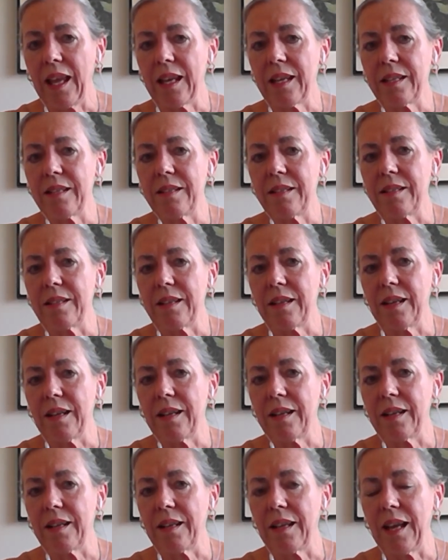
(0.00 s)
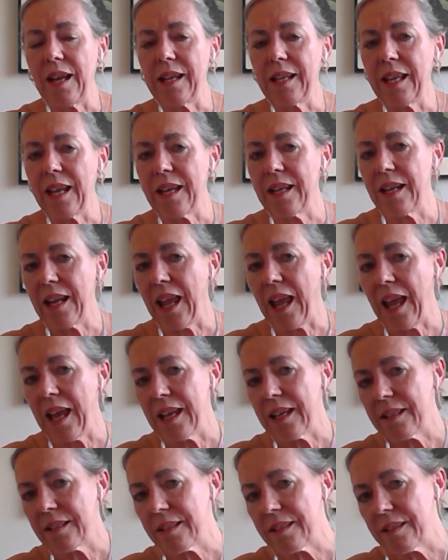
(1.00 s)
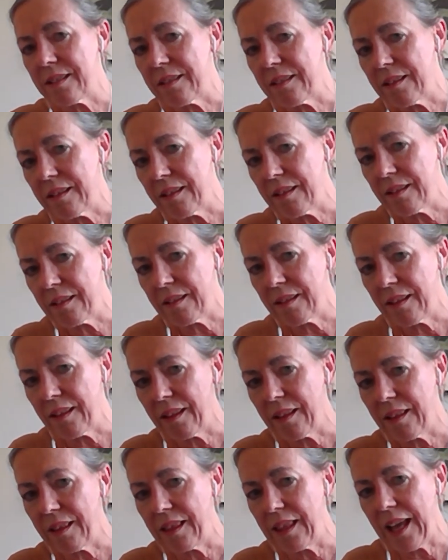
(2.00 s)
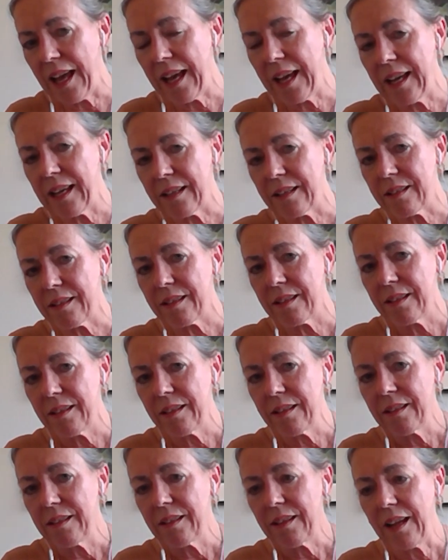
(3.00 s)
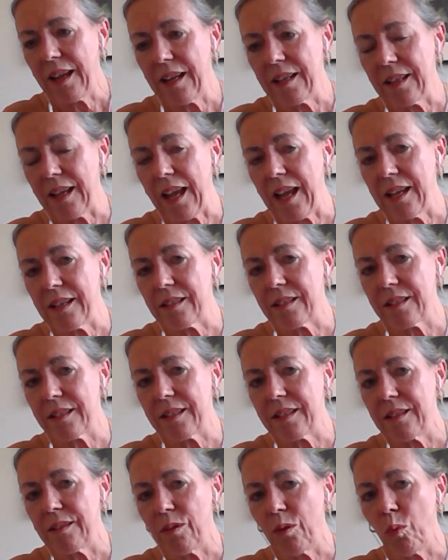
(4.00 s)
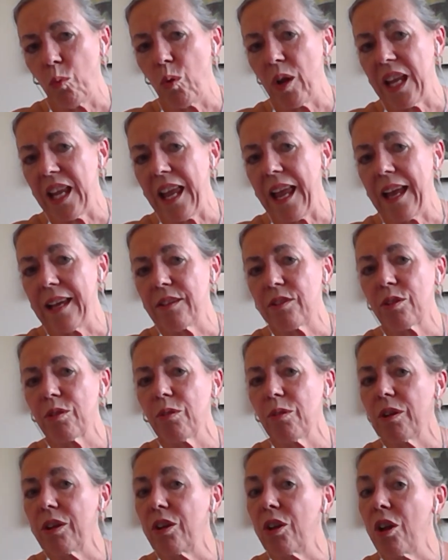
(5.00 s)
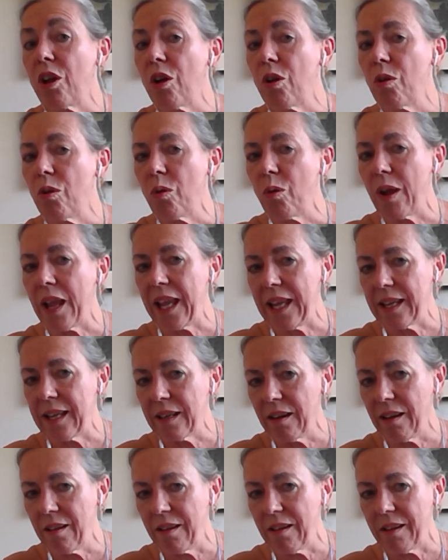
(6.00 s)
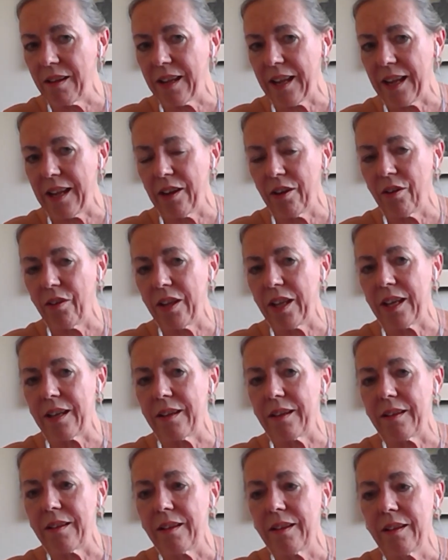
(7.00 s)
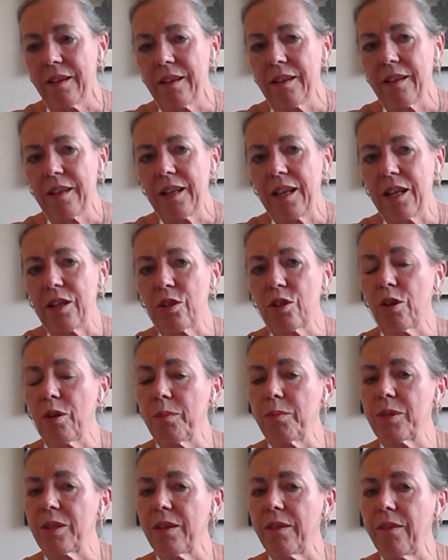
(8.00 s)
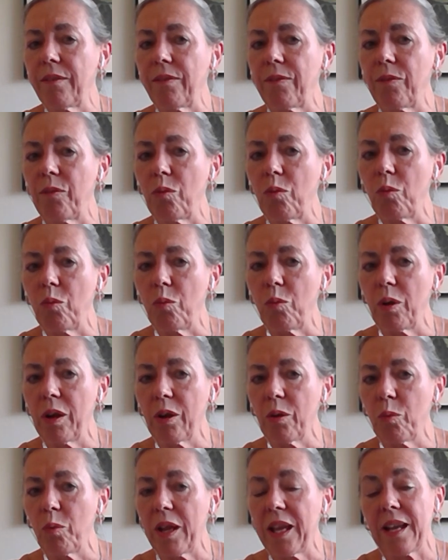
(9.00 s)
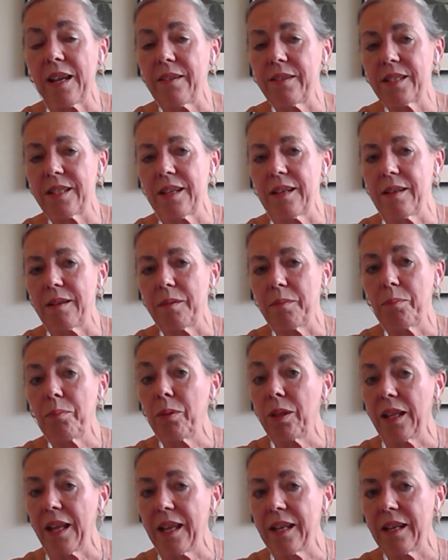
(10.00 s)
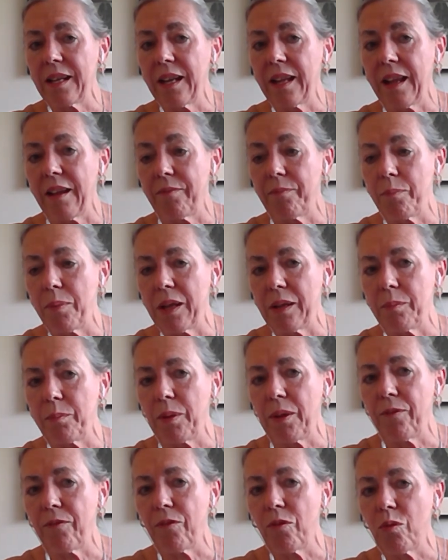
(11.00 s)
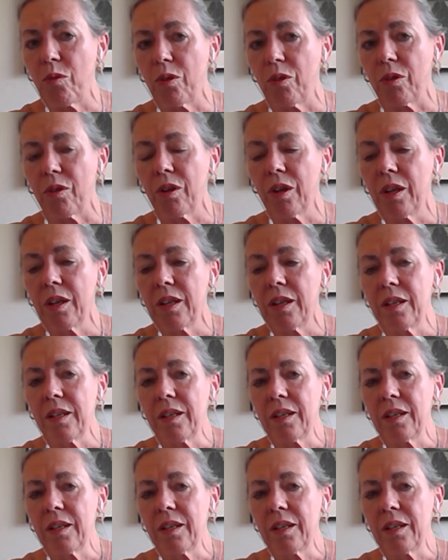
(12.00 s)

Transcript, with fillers: And uh, again, as that, as we enter a no analog area in terms of where we as a planet have been before,